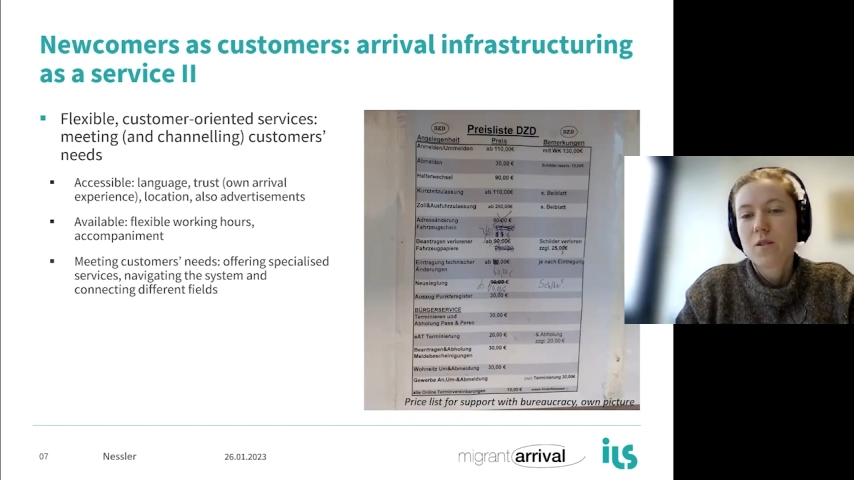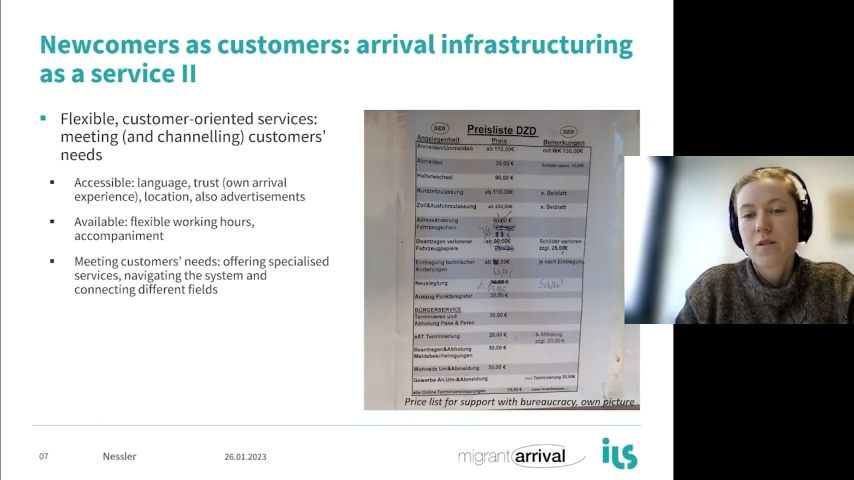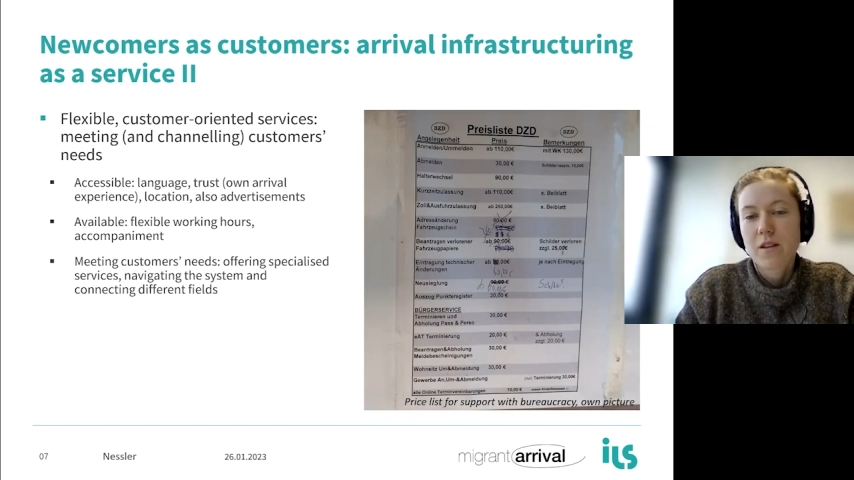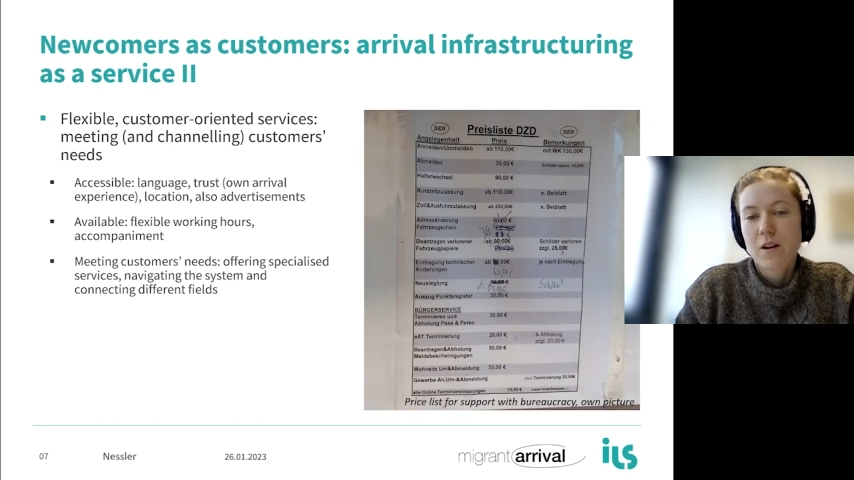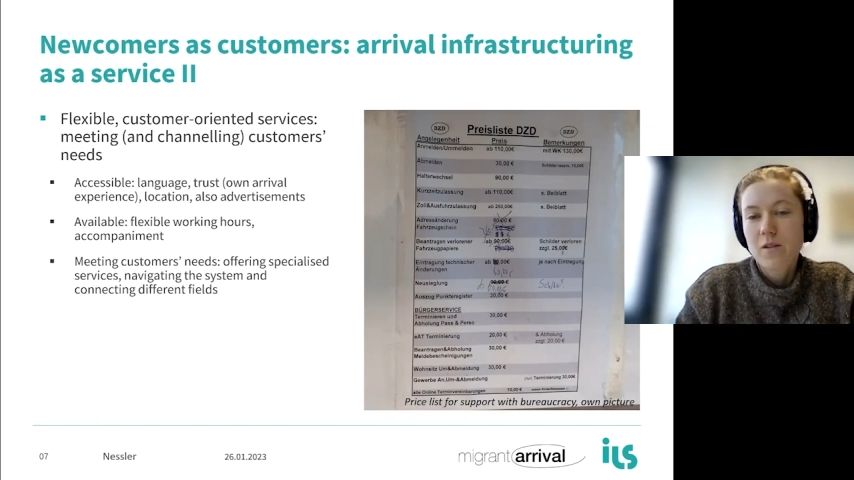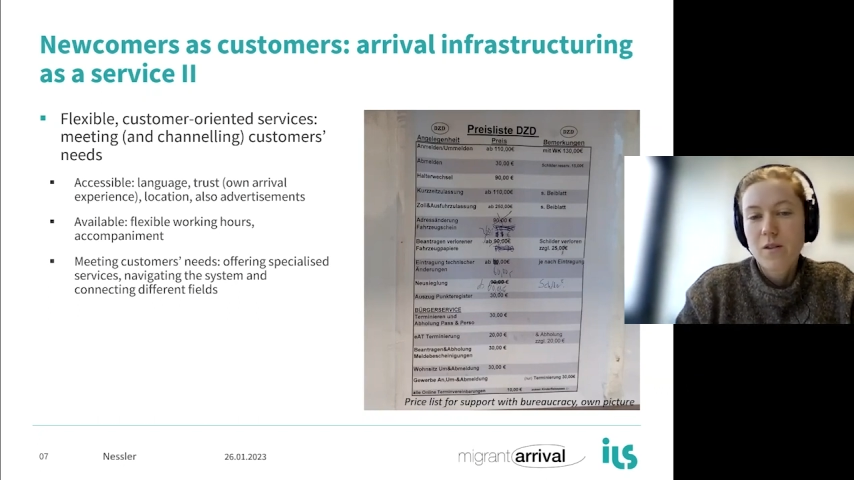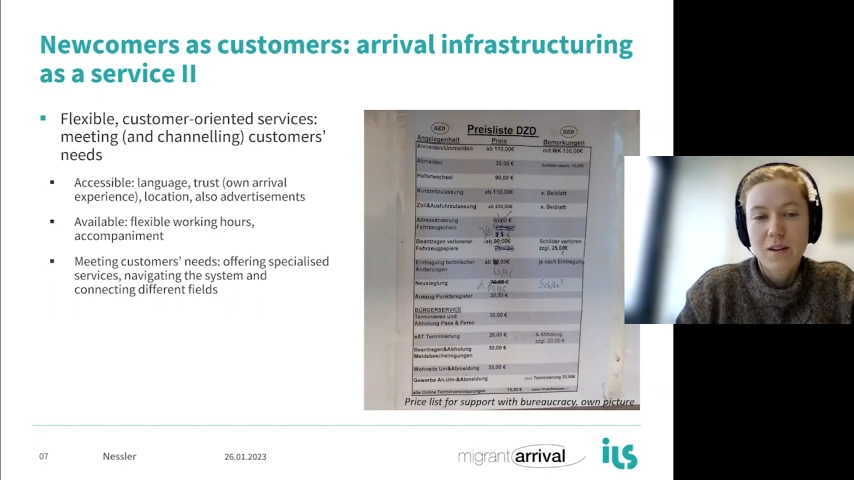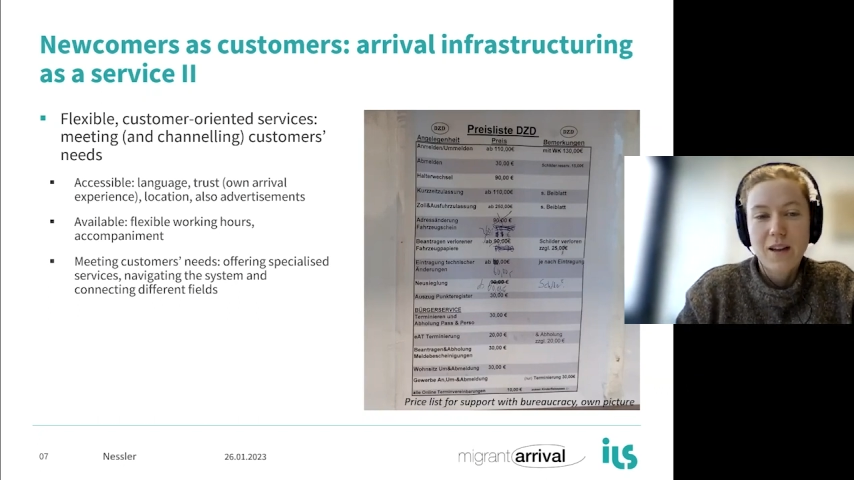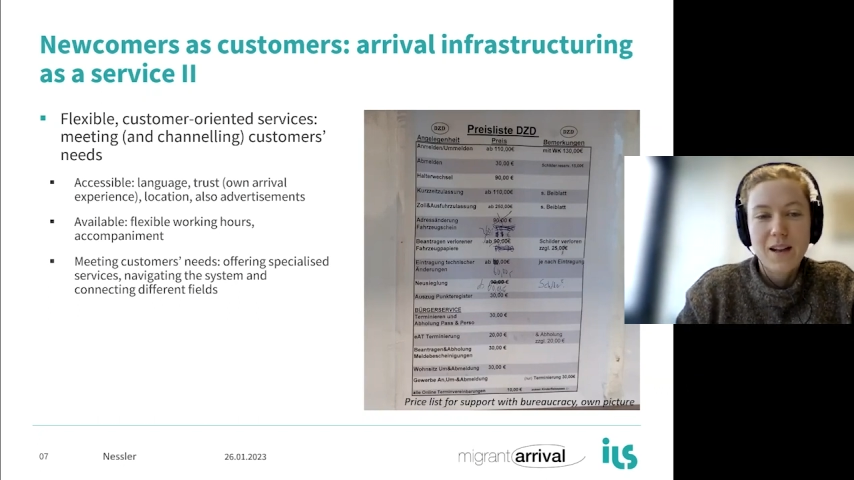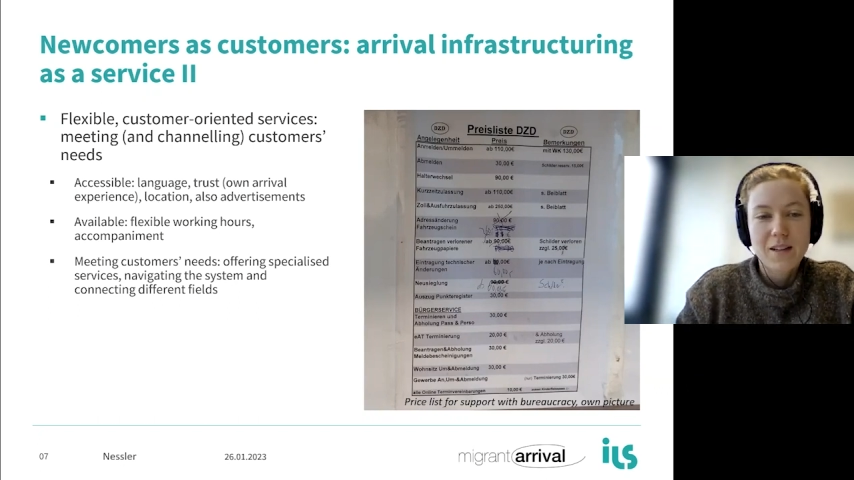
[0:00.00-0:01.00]
own their own
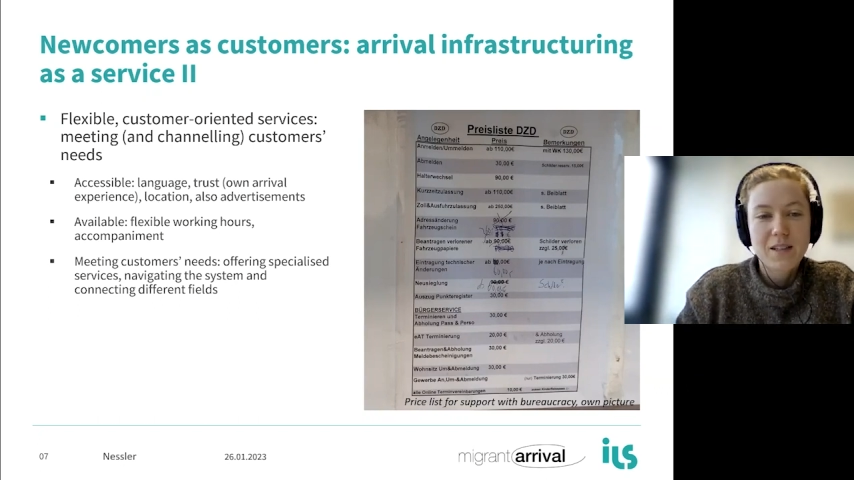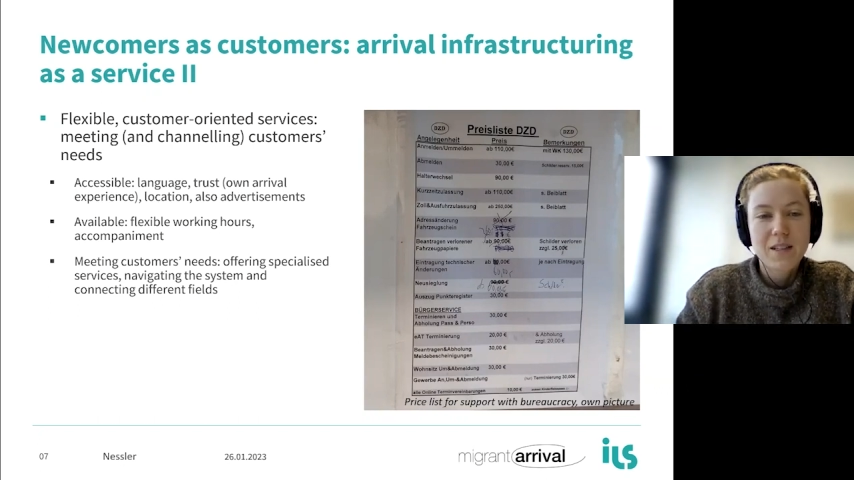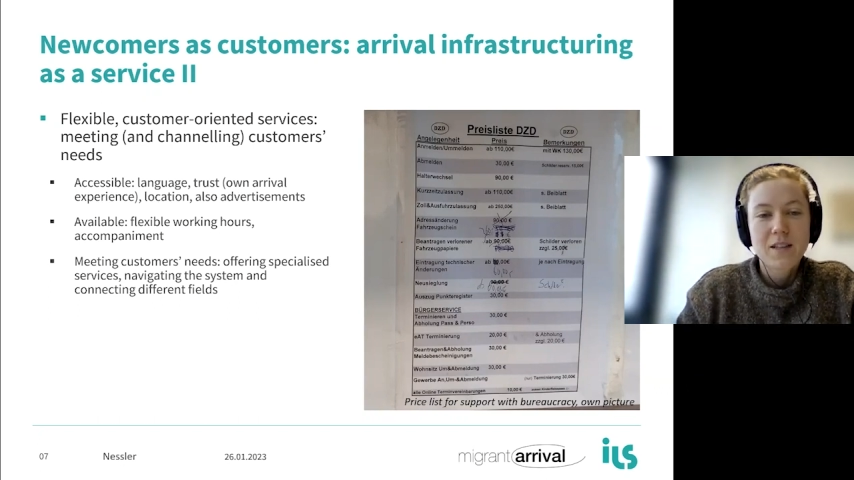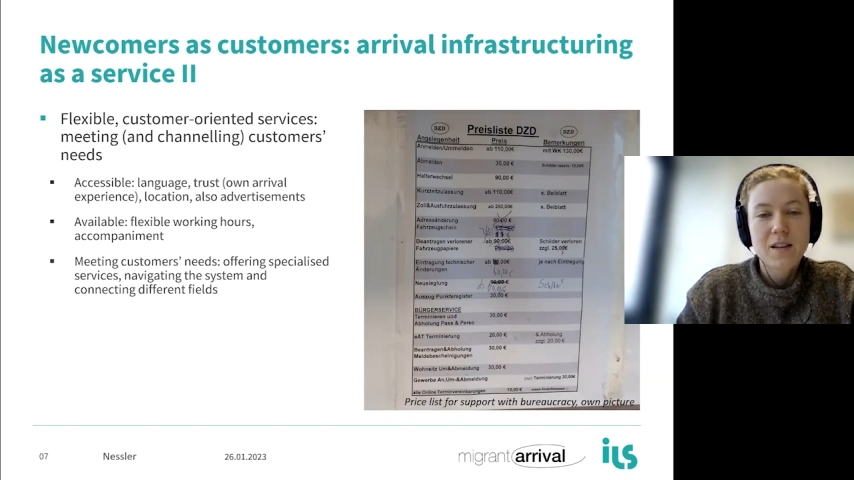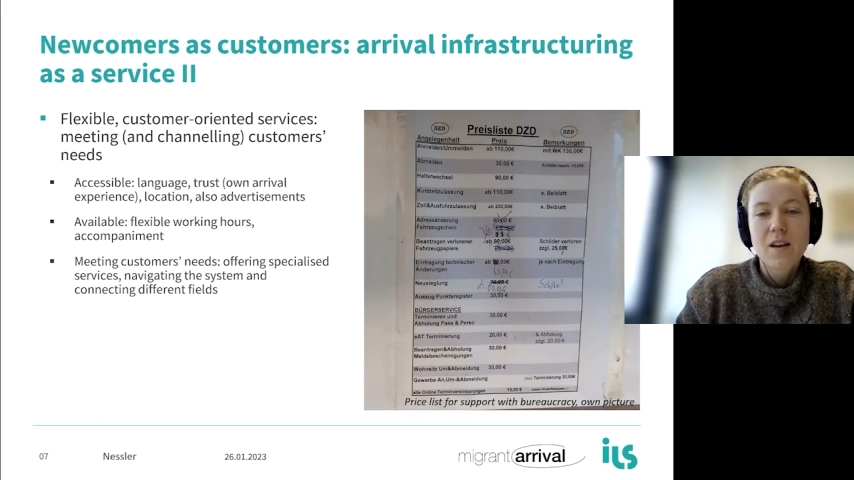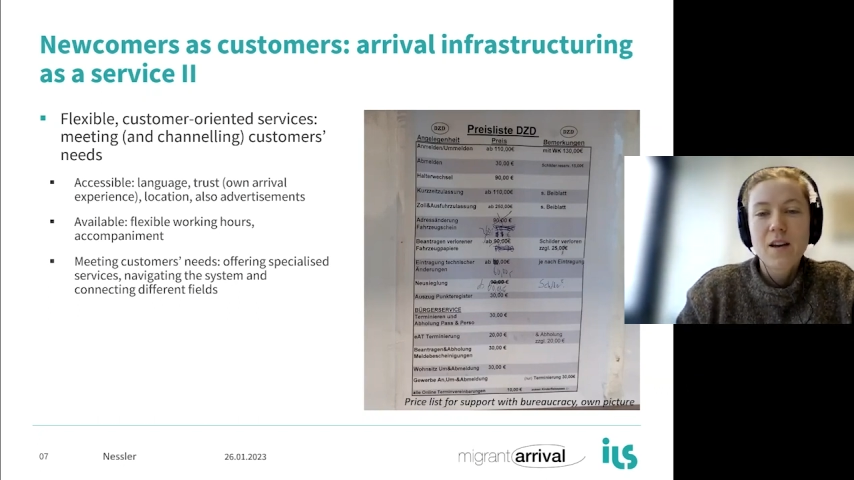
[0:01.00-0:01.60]
localities.